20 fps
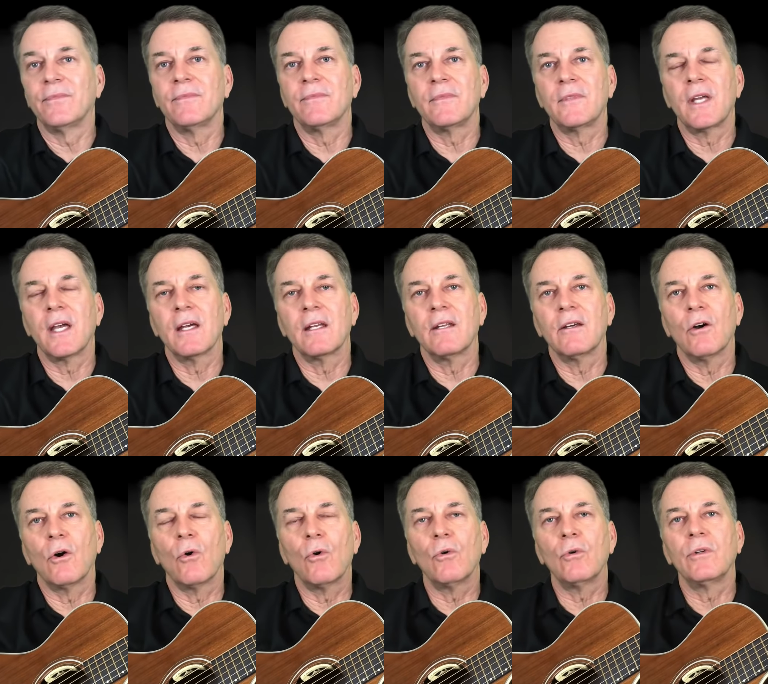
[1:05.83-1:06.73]
kind
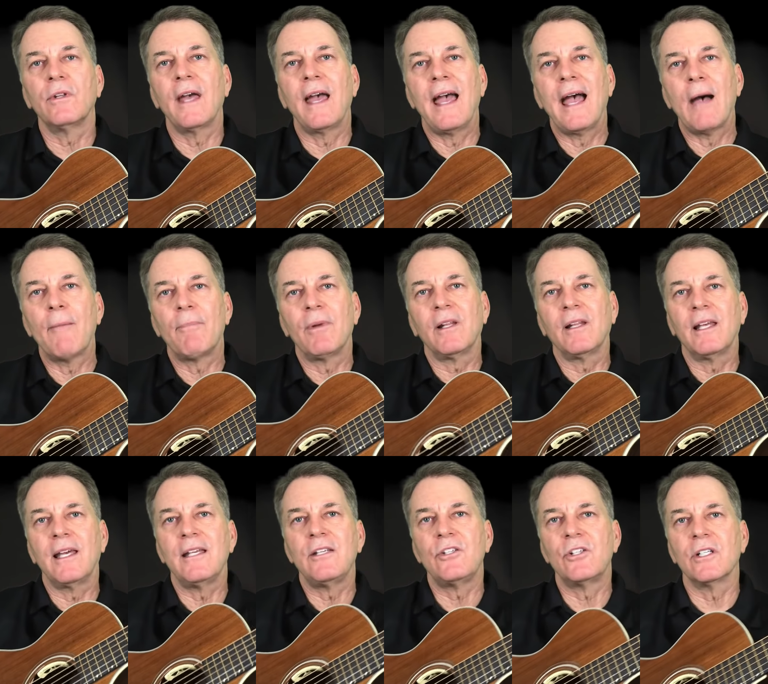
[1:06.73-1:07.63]
of old
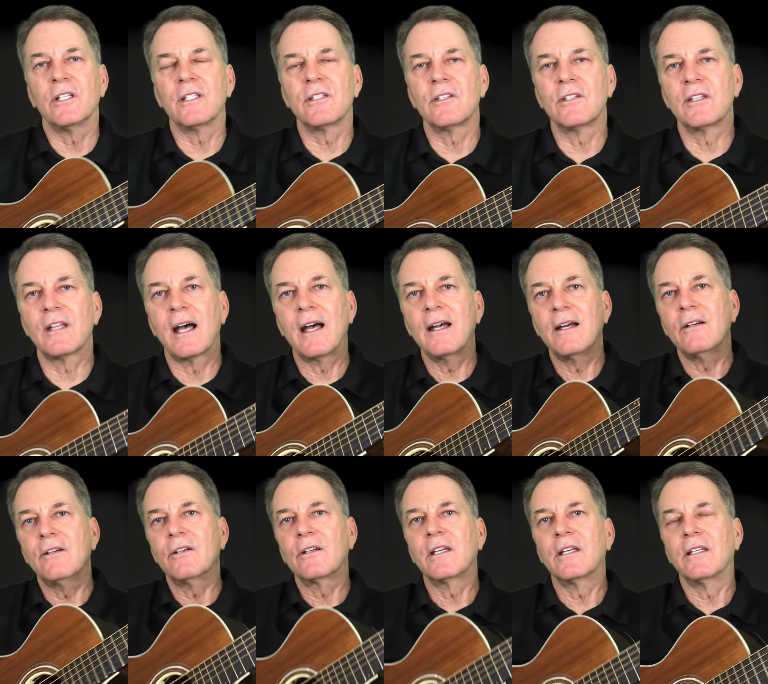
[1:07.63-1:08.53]
Appalachia
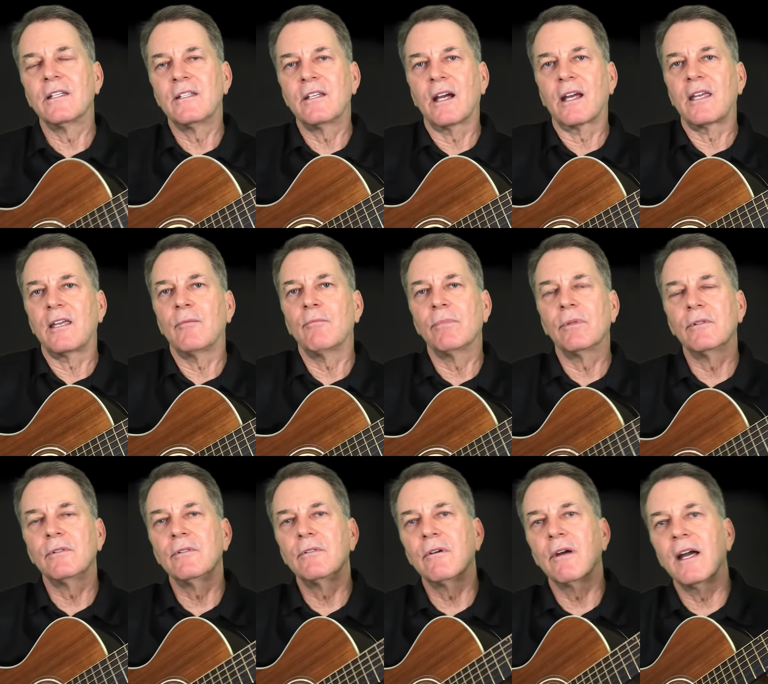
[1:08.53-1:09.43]
style, Kentucky
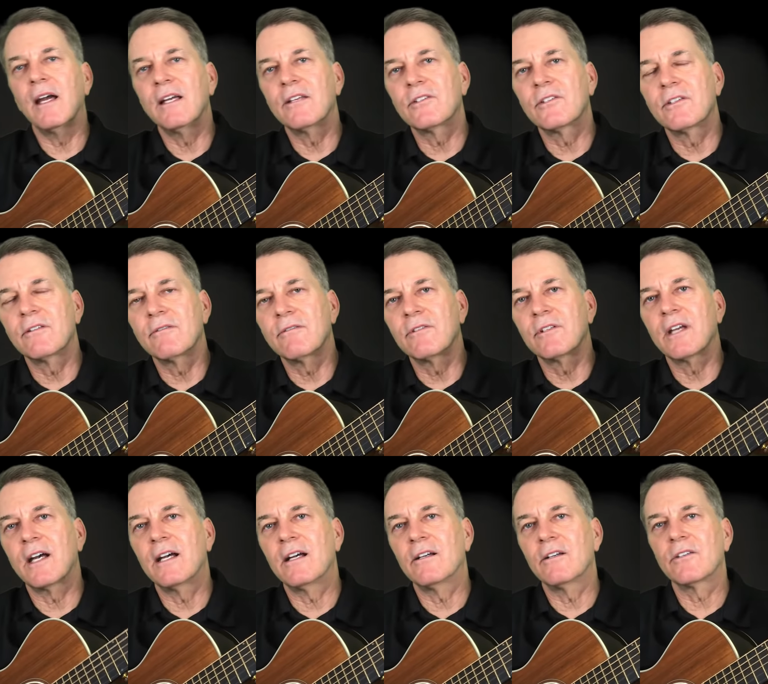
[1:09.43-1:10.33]
bluegrass
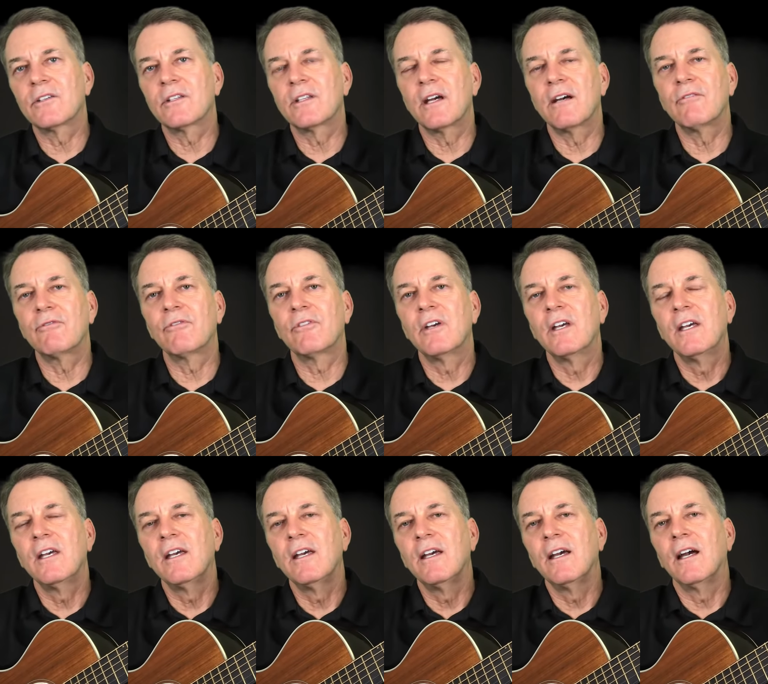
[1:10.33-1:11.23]
style stuff.
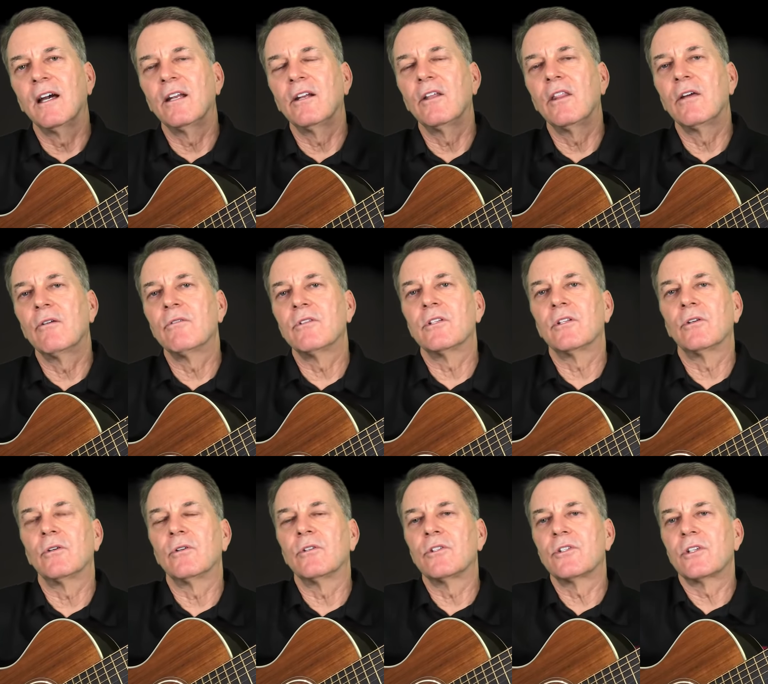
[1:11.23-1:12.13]
There was an
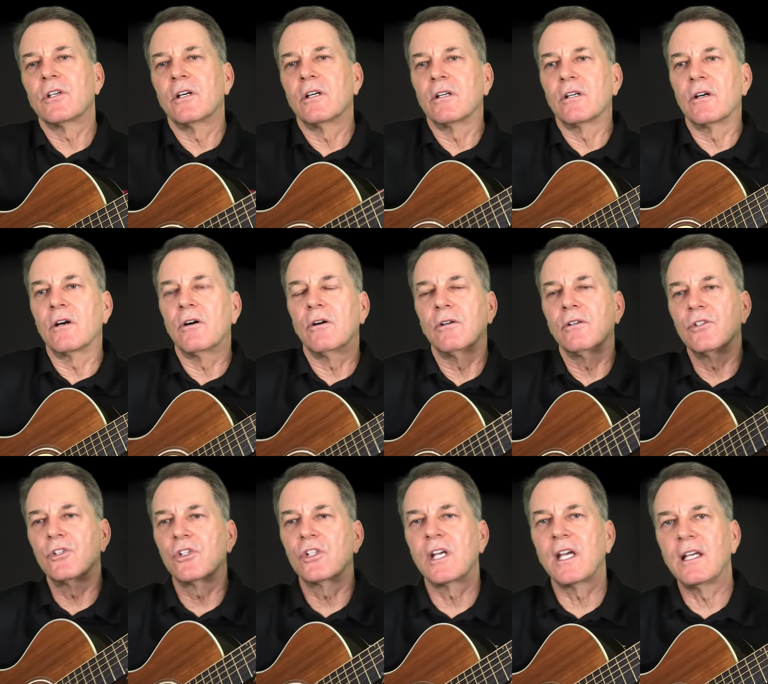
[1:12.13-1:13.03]
old song called
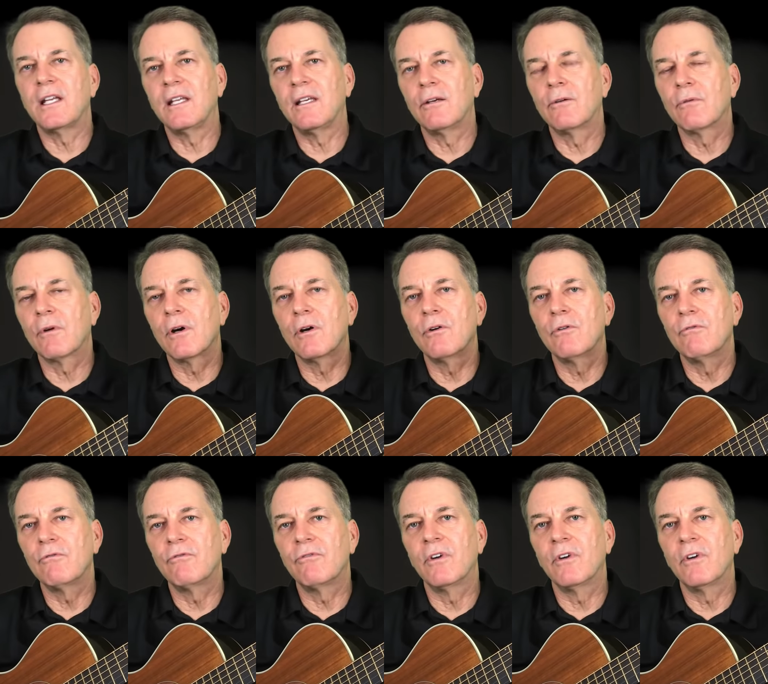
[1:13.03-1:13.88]
Shady Grove.